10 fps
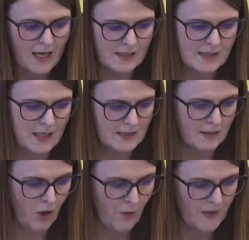and send a
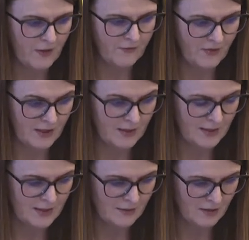copy of the
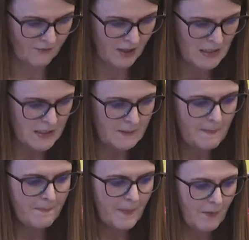certificate.
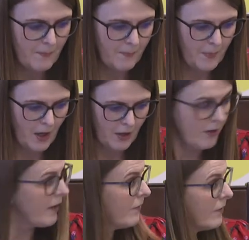Paragraph.